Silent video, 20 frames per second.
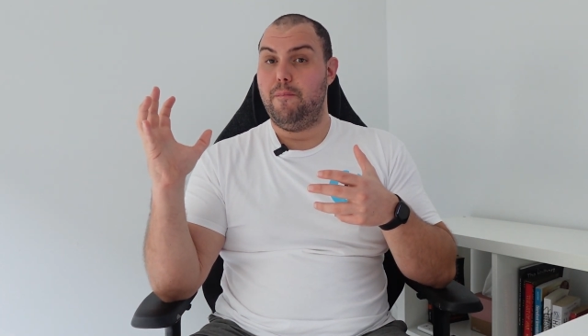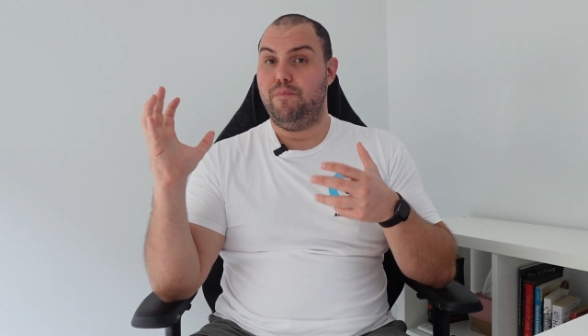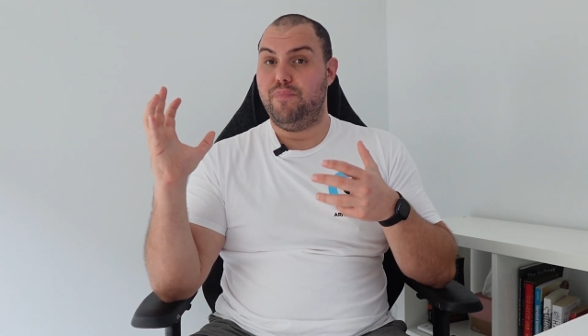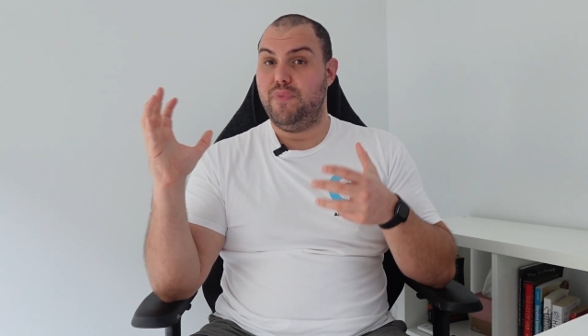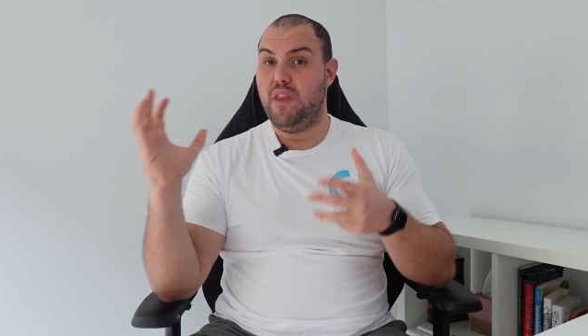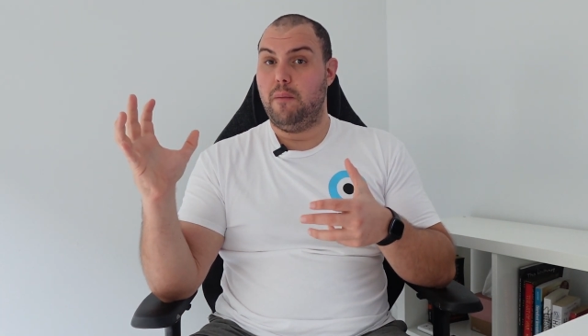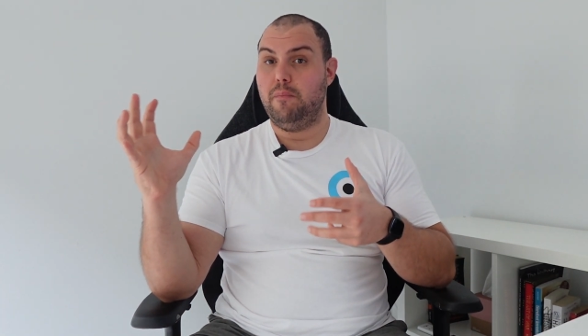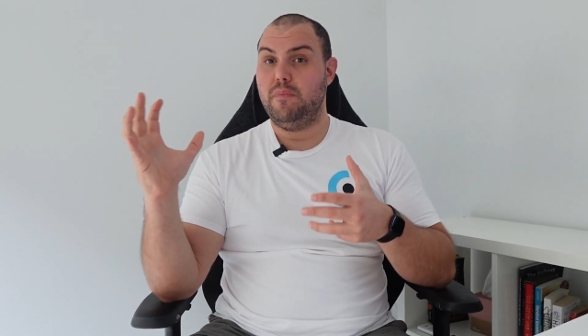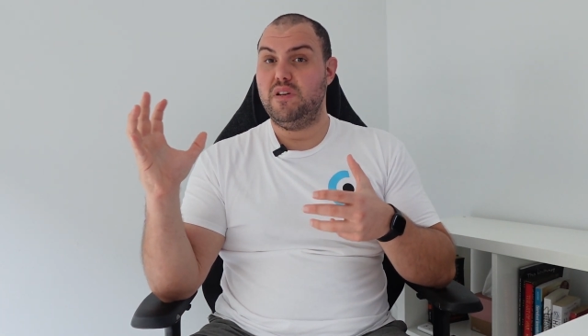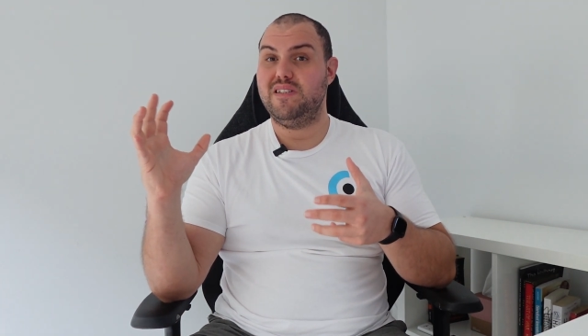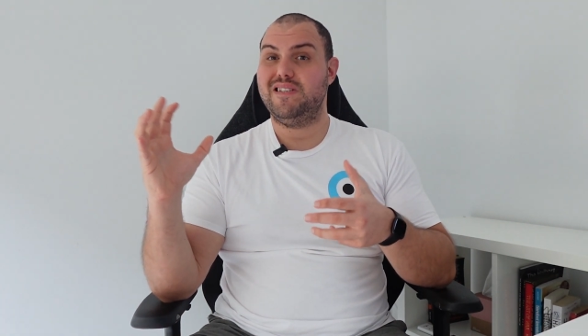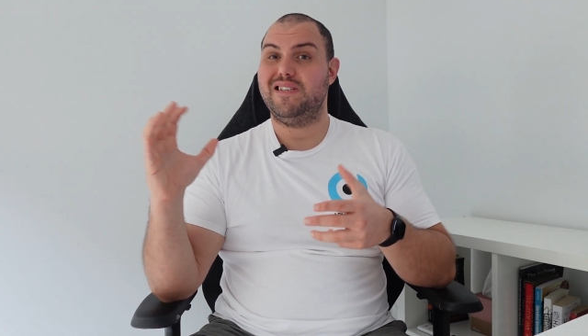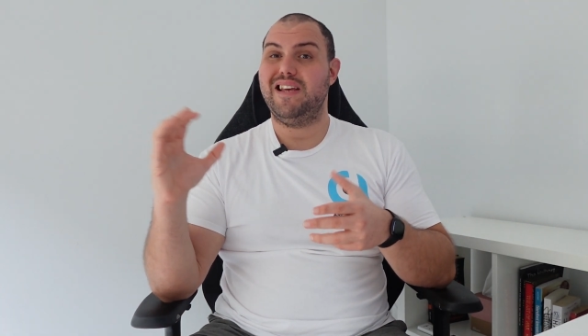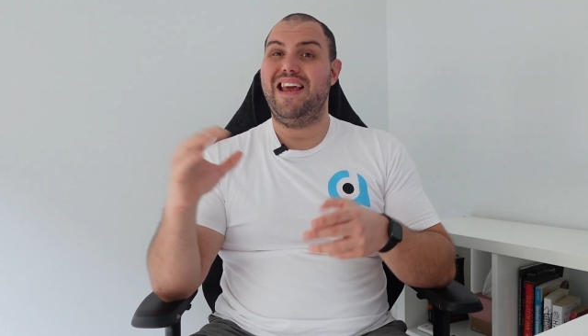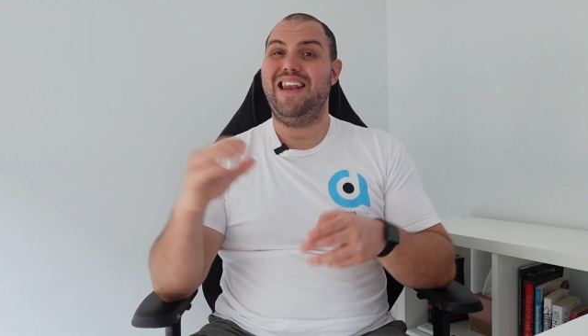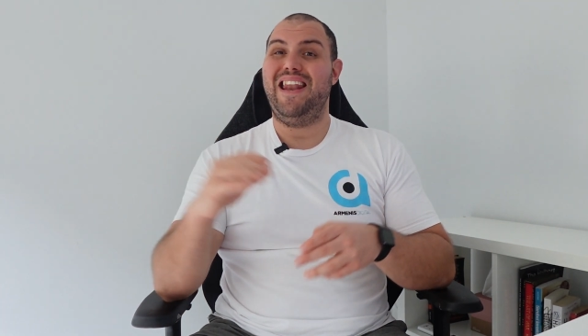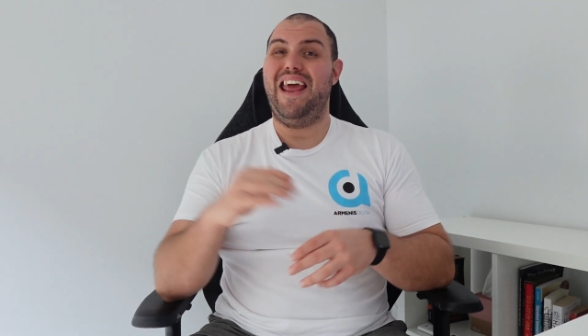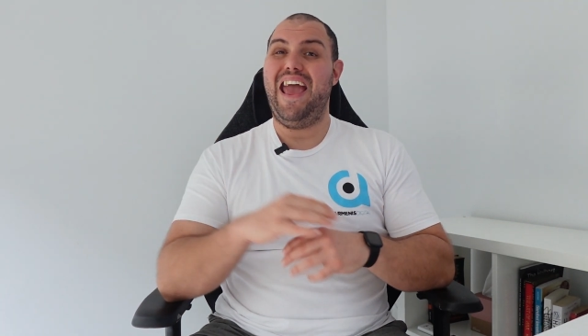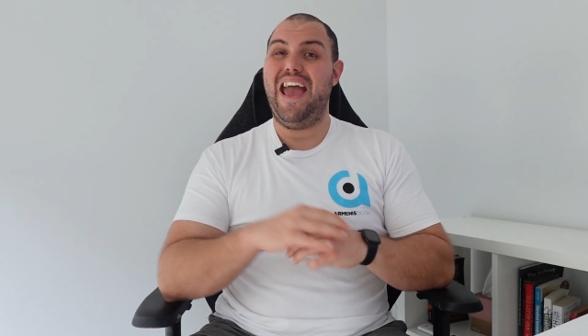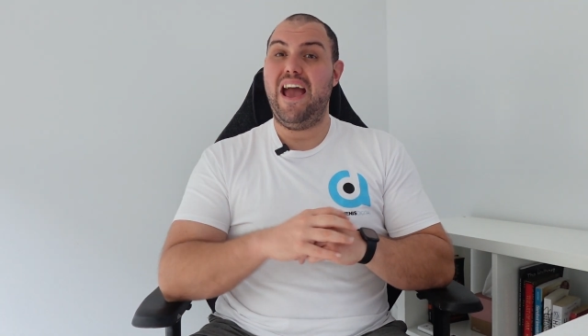numbers,
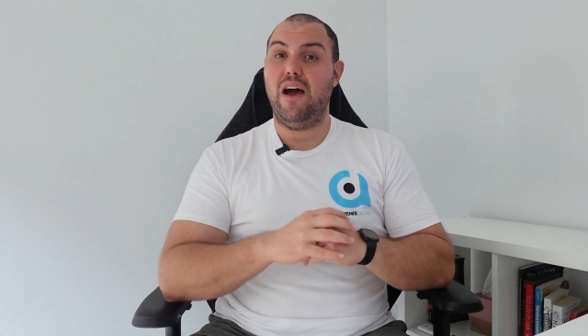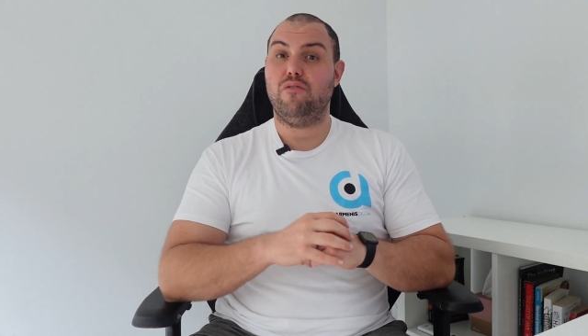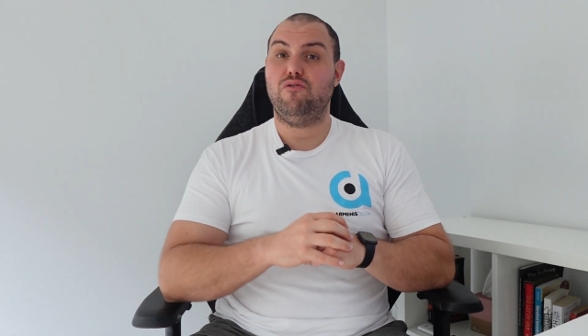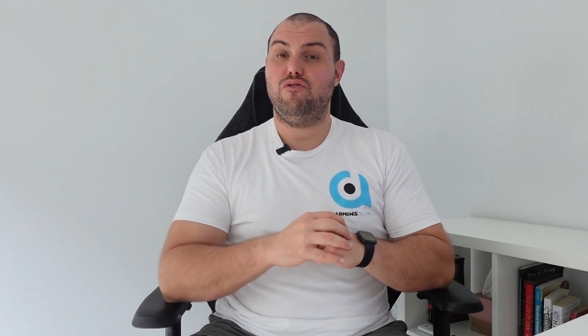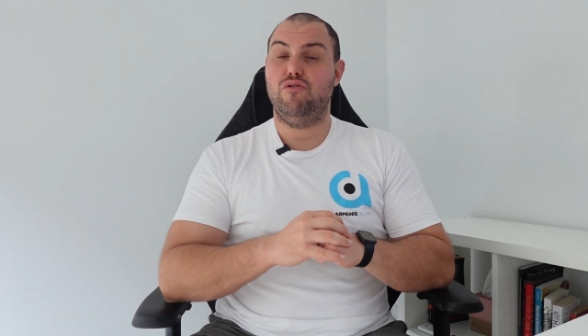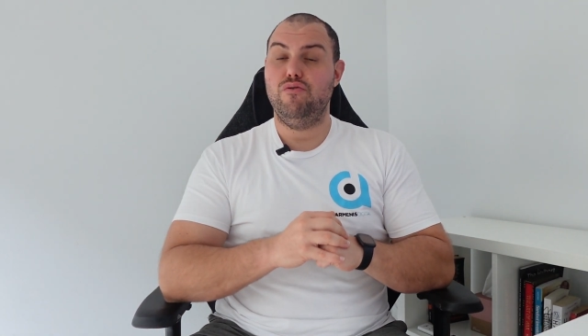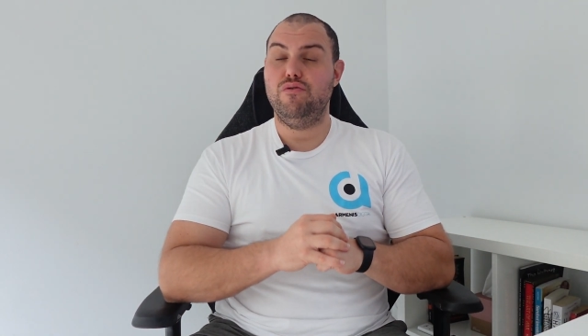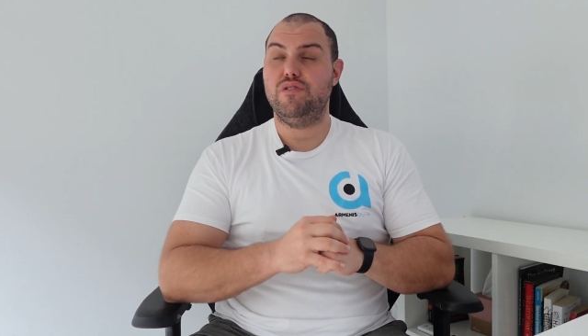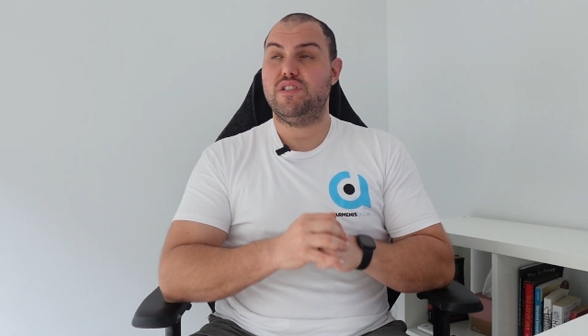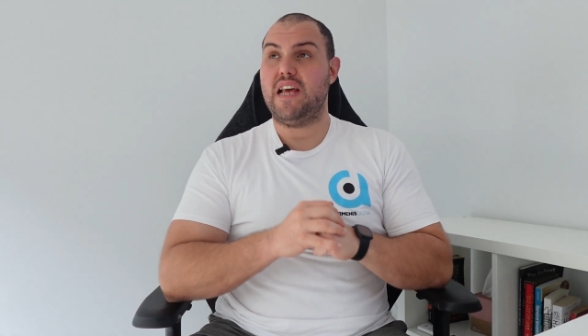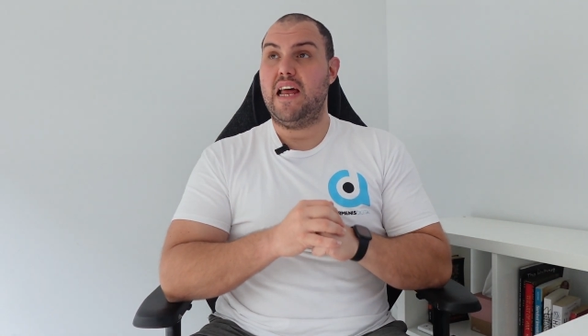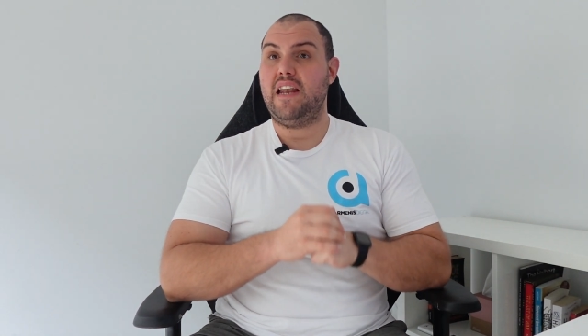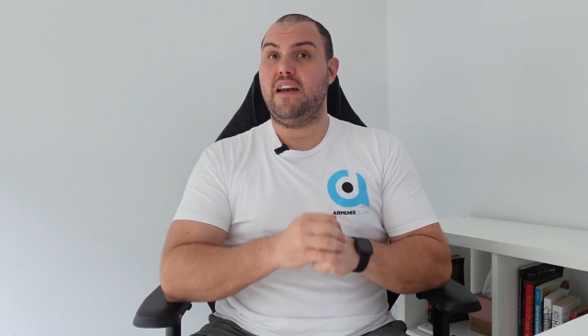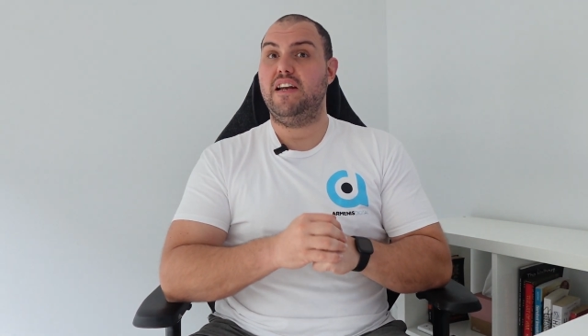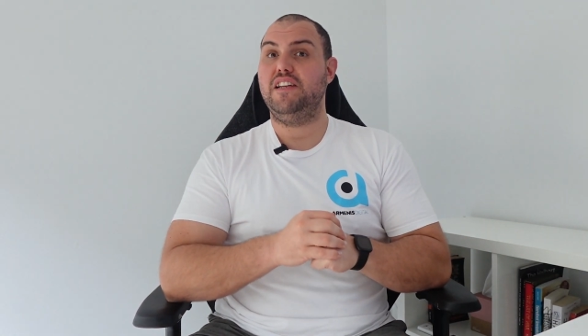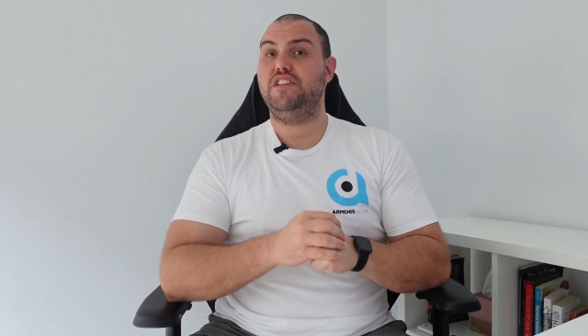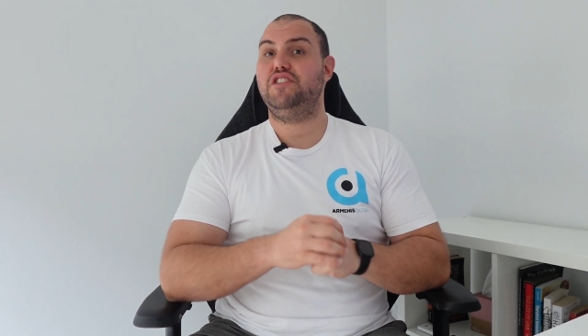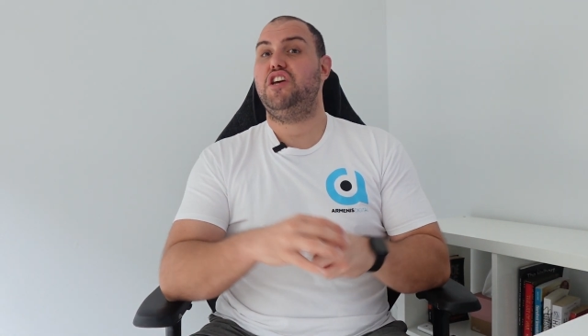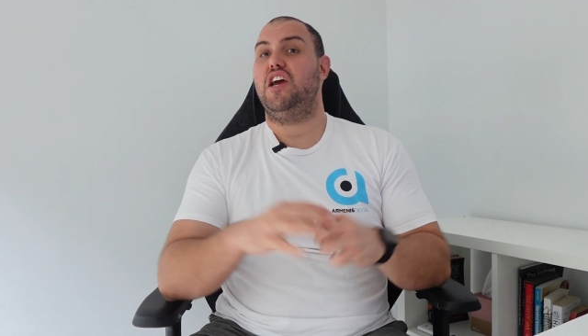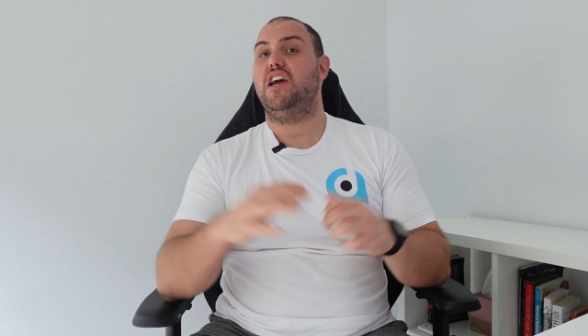and how to
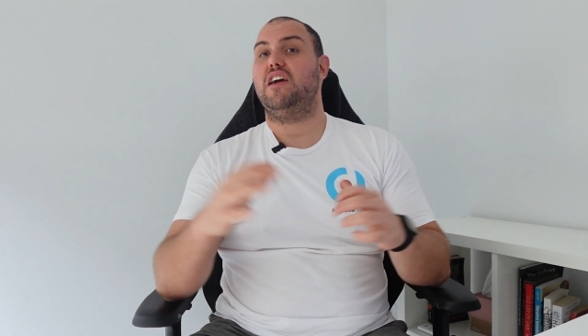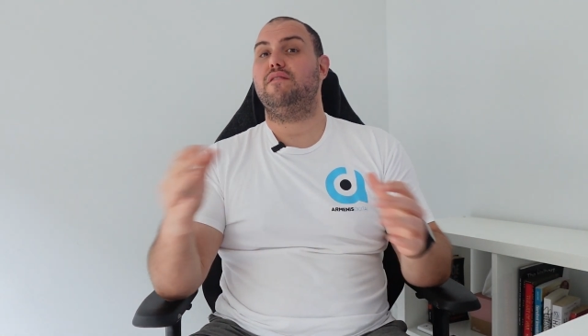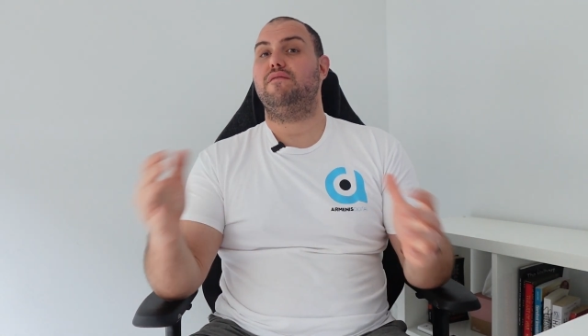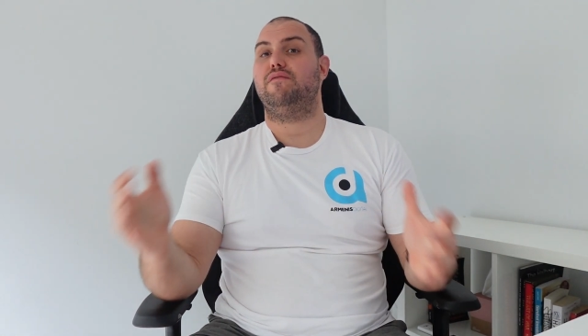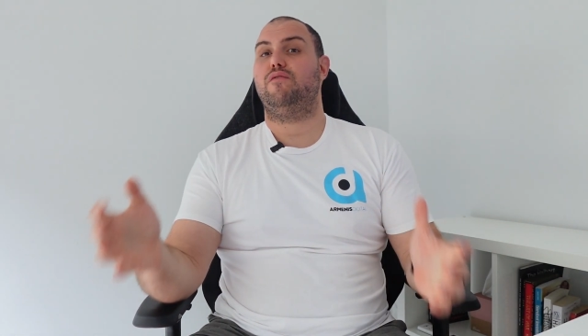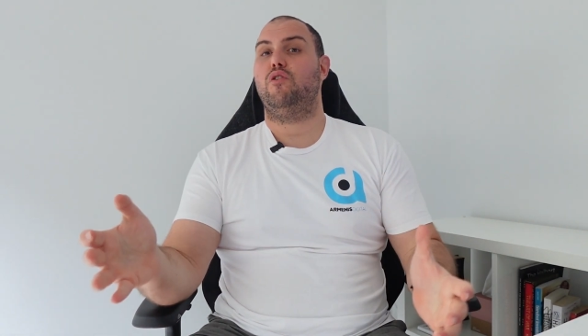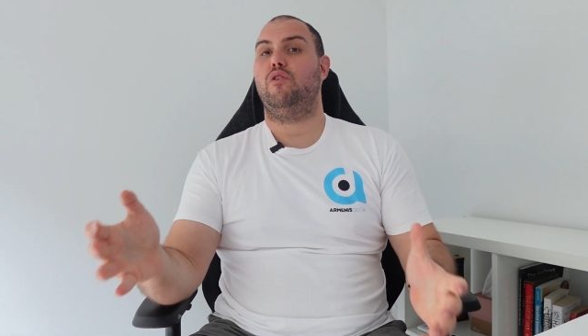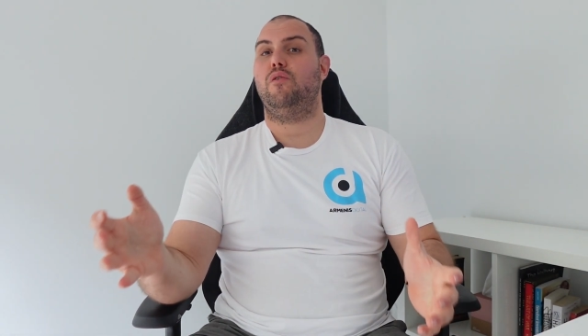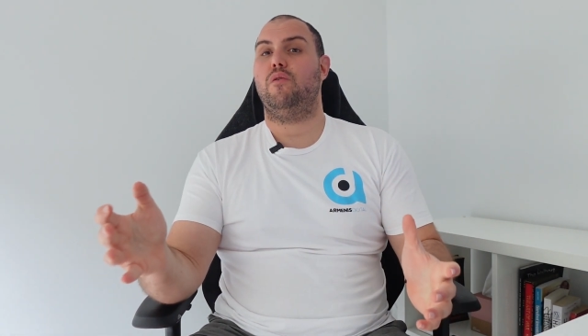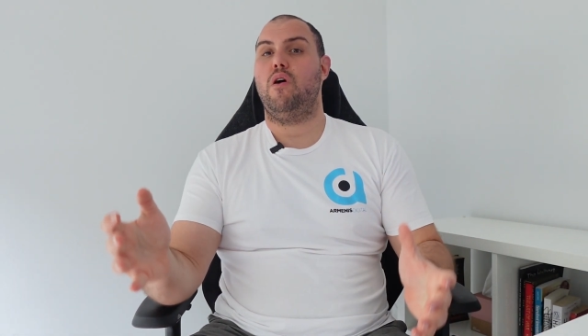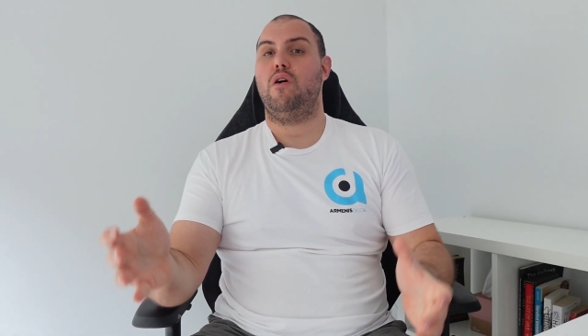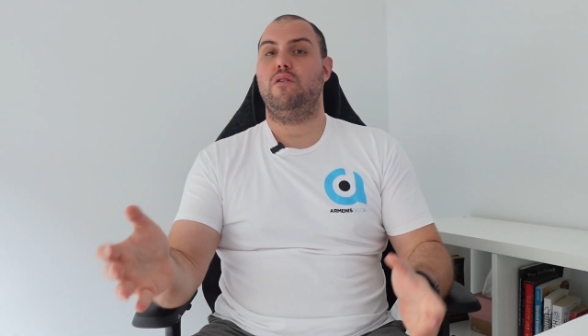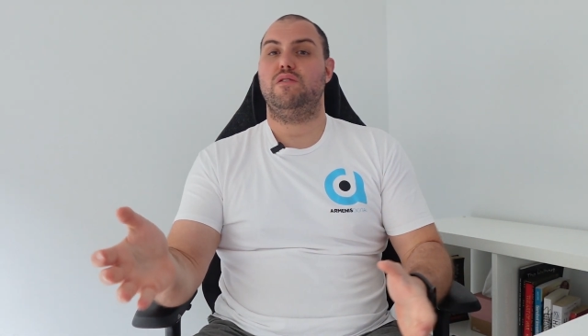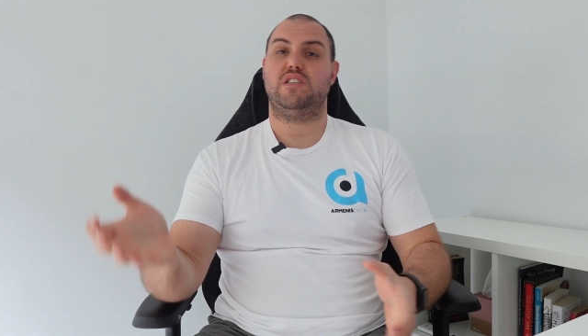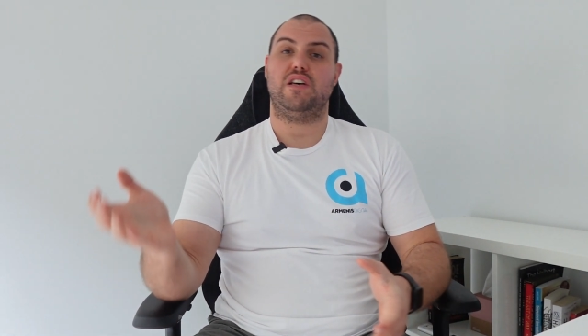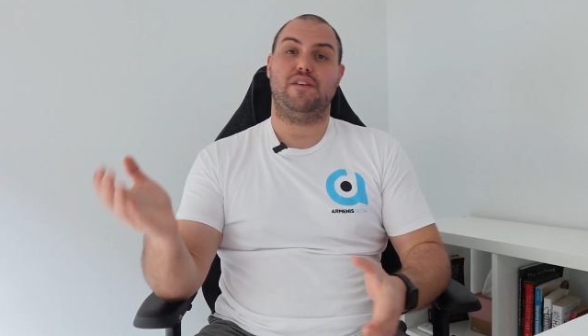sanity check it for your own.